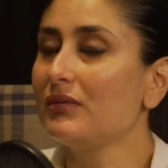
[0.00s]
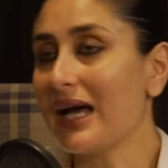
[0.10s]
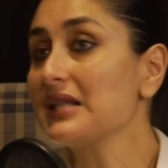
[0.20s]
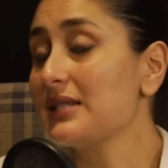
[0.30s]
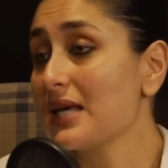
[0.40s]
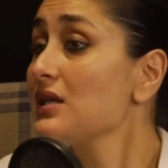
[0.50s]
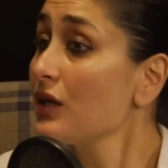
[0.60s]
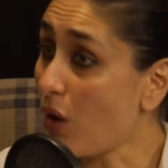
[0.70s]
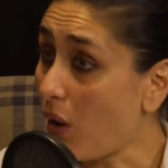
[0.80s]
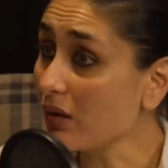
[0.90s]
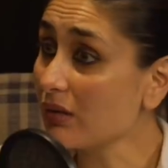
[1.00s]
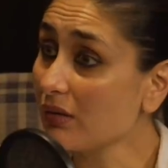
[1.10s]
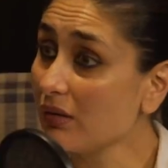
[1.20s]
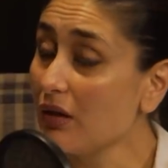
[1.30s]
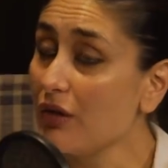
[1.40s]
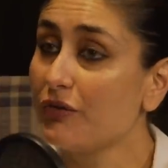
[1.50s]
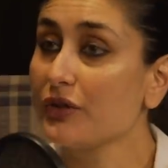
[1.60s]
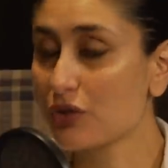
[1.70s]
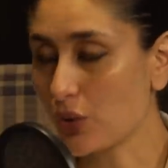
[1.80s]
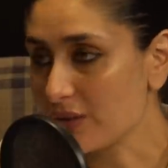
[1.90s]
That says a lot
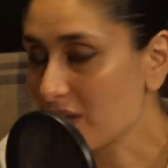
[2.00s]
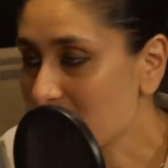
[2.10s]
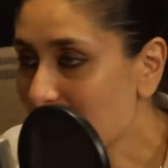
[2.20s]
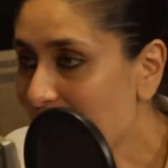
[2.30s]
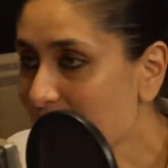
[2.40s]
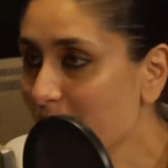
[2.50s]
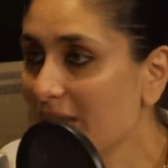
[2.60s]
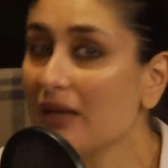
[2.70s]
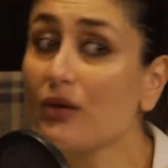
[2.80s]
for the choices that I've made,